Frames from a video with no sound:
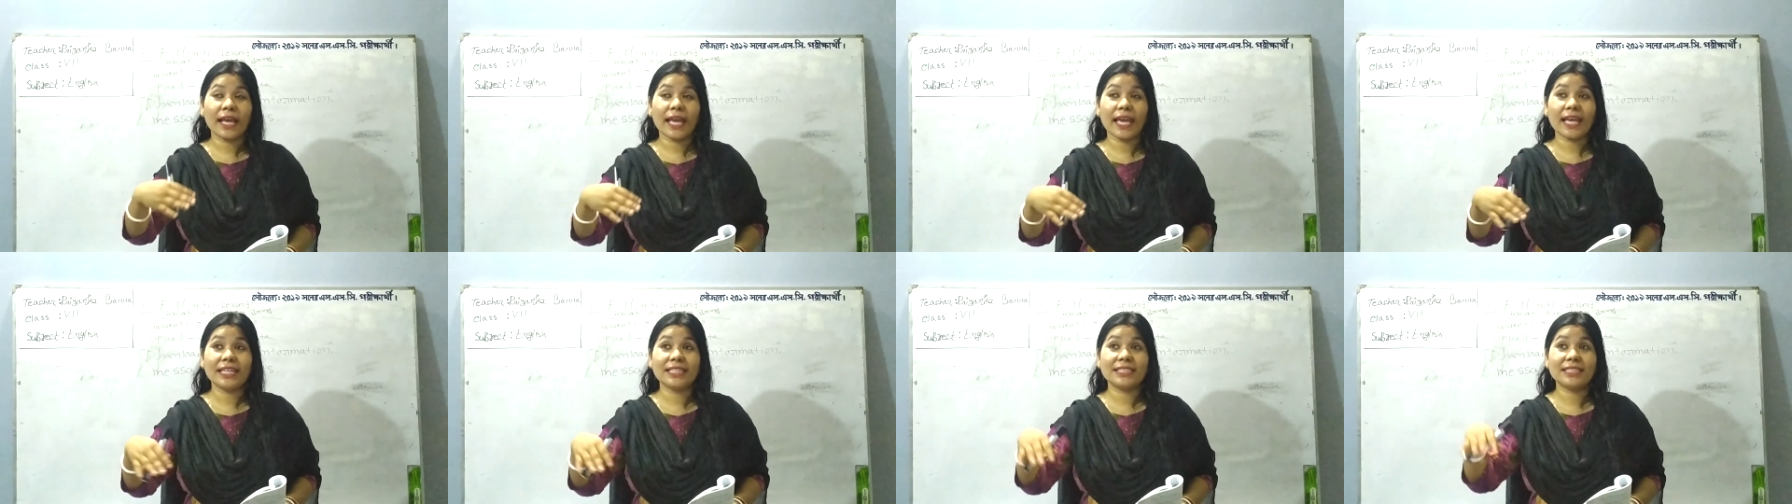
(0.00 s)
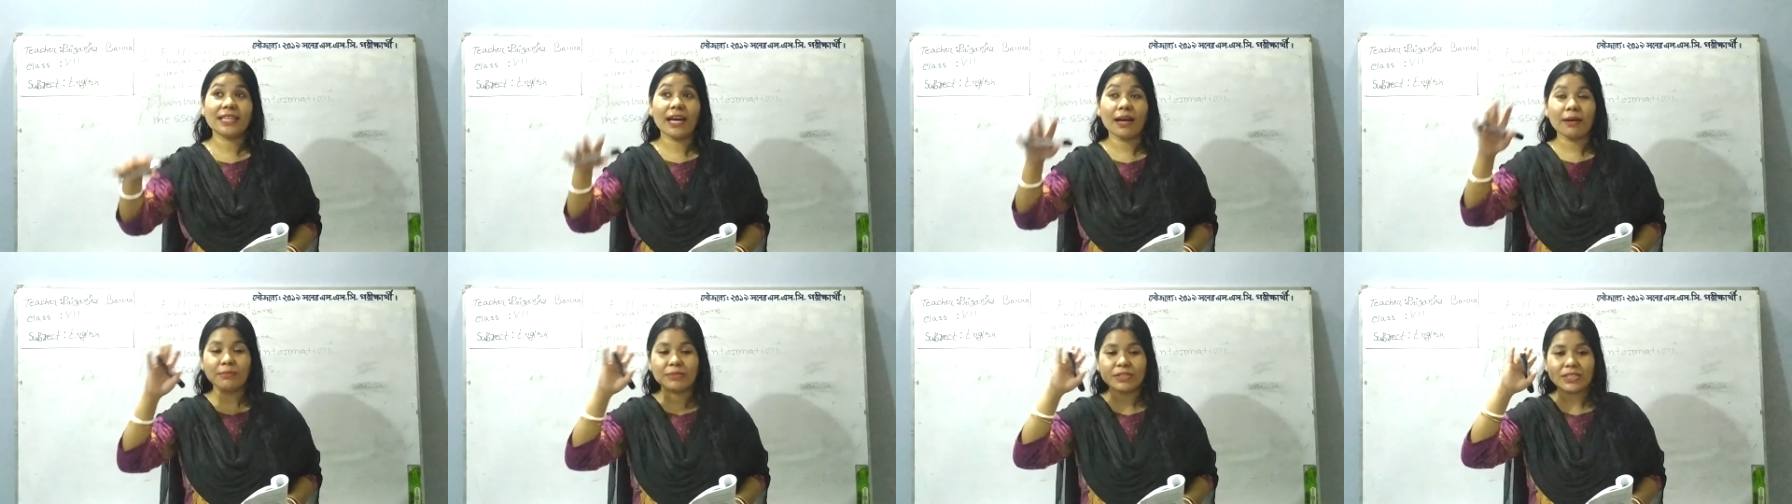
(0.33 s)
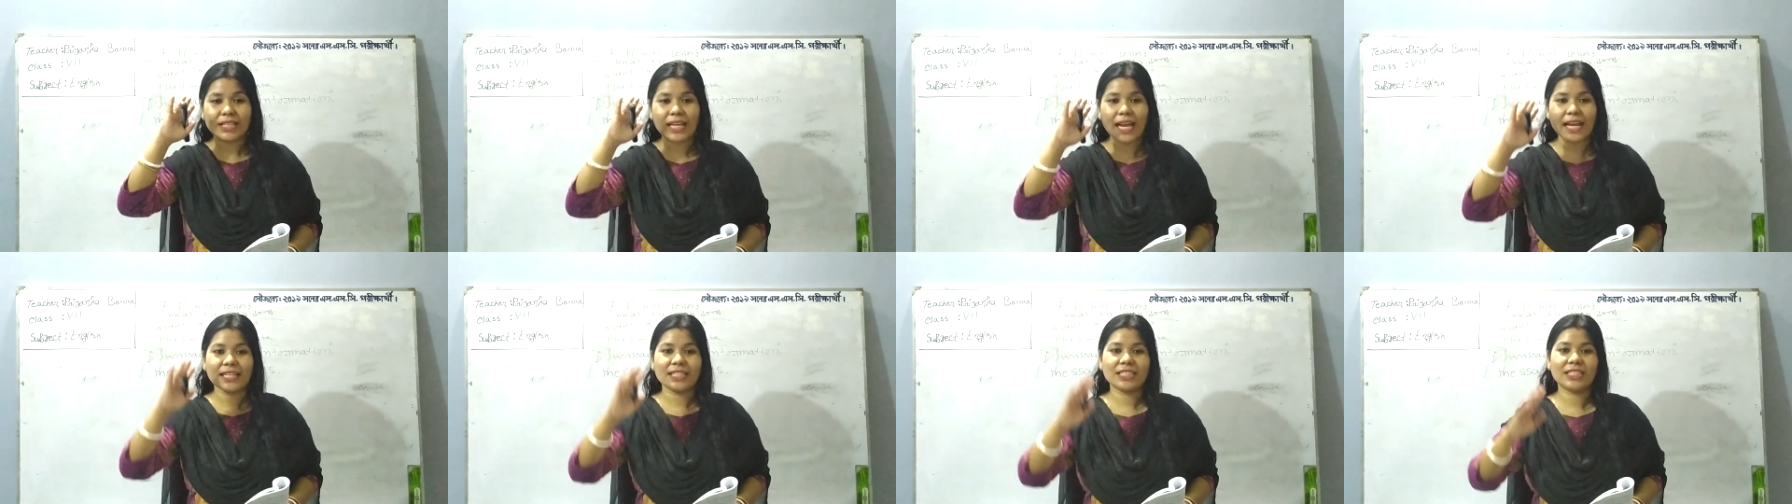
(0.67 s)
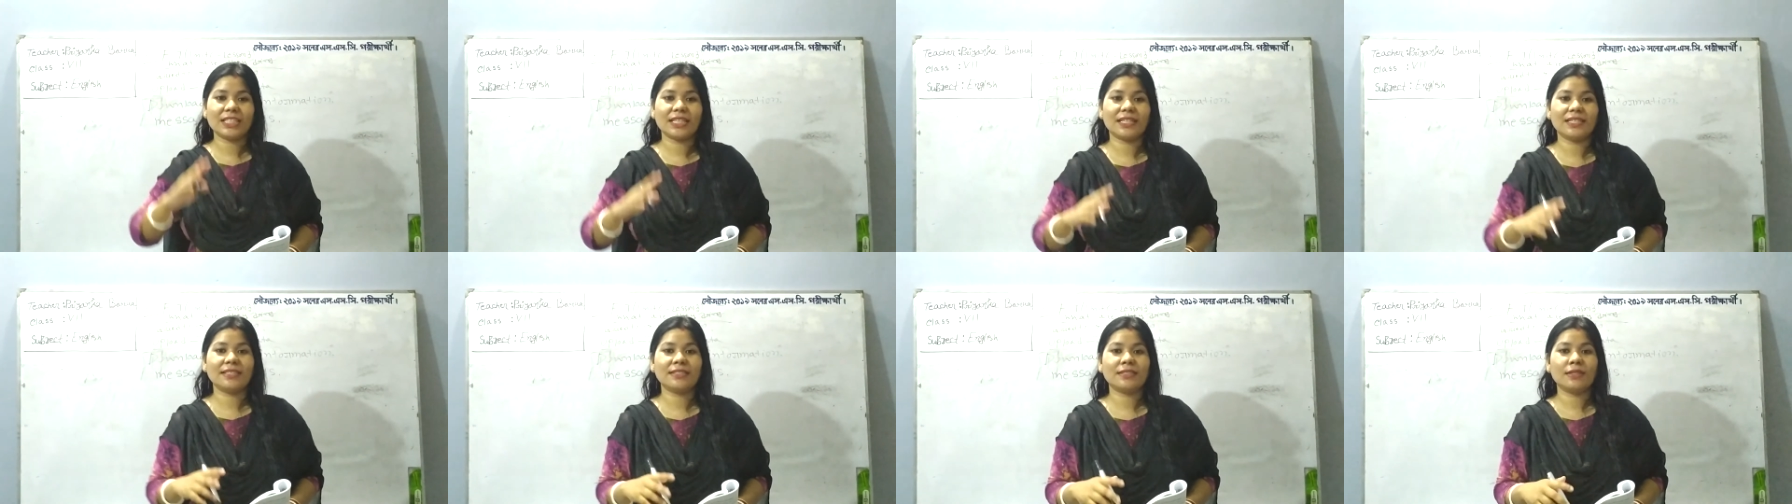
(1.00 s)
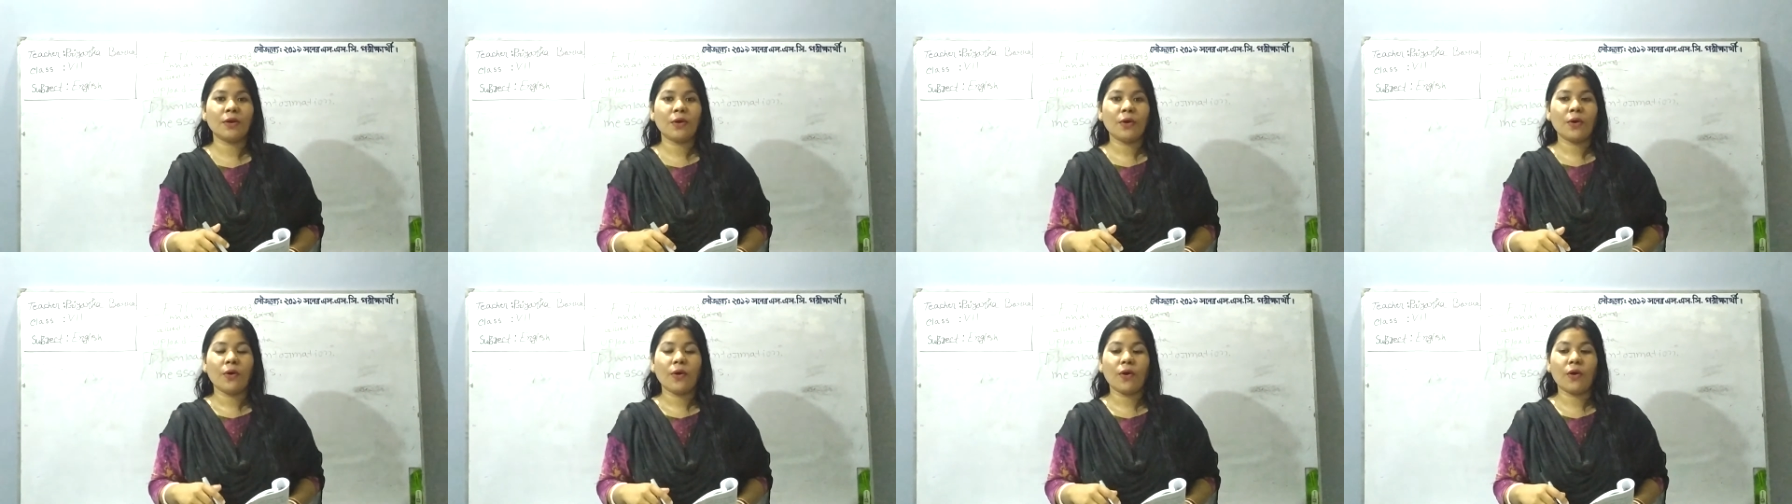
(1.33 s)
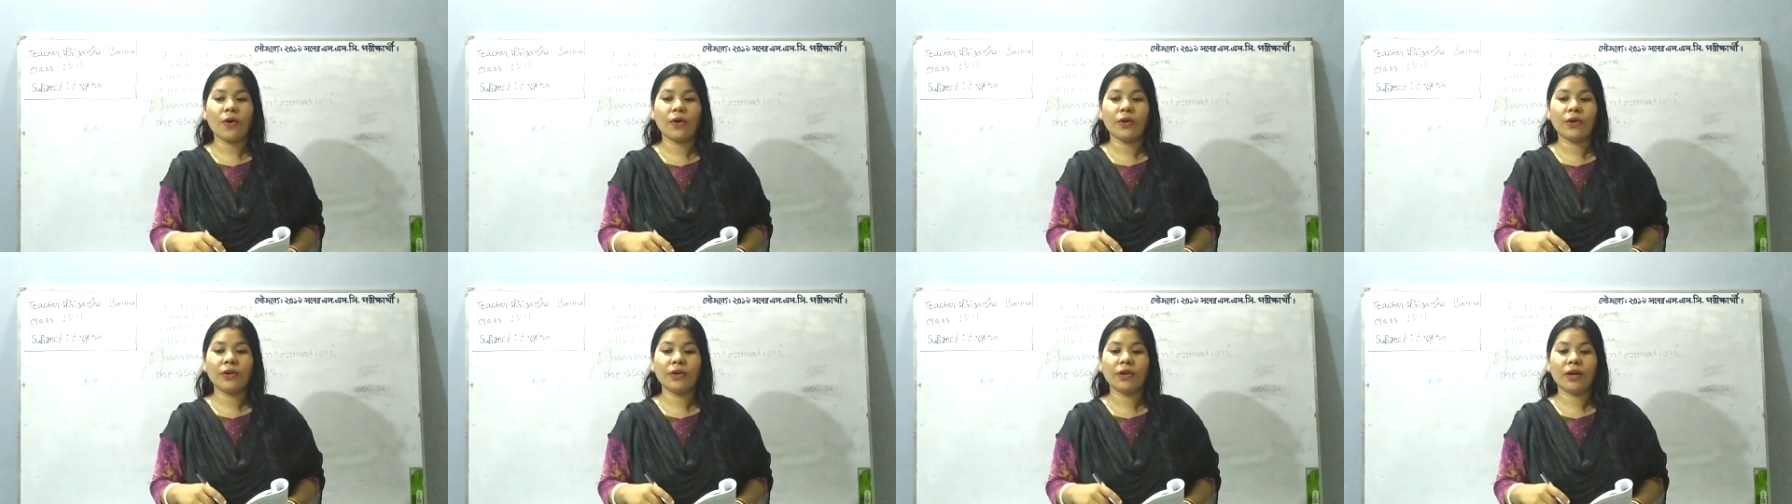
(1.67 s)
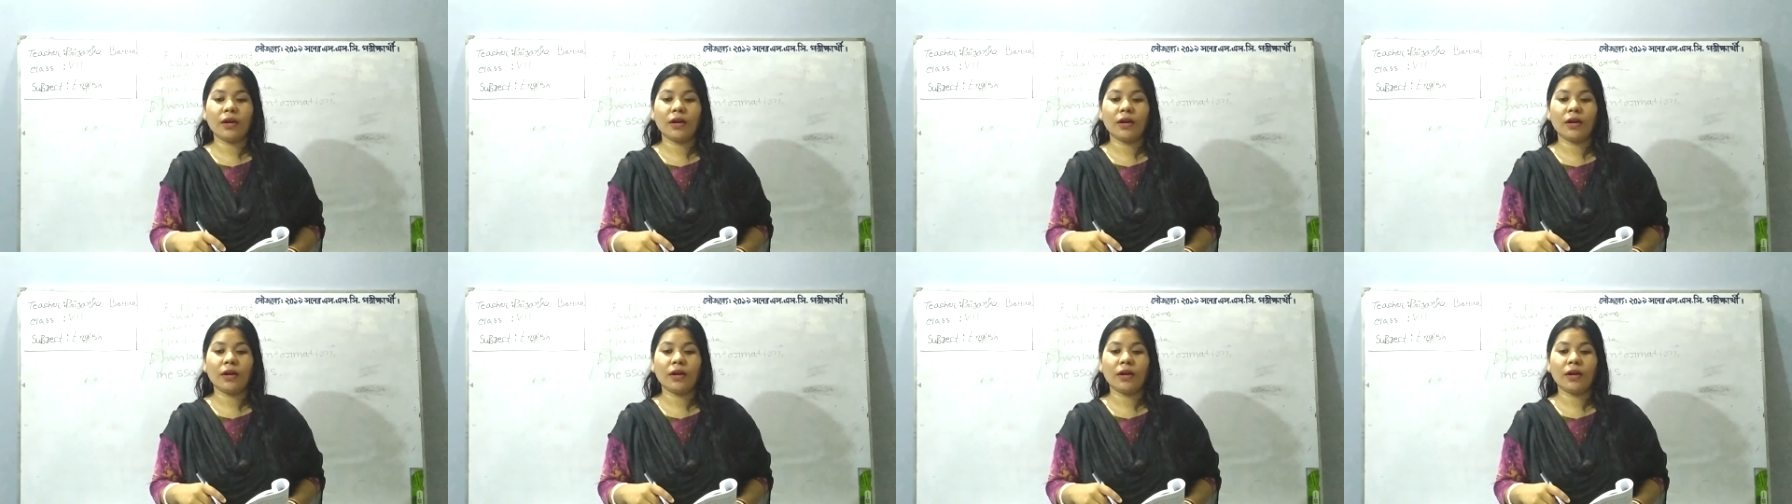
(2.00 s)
exams tensions or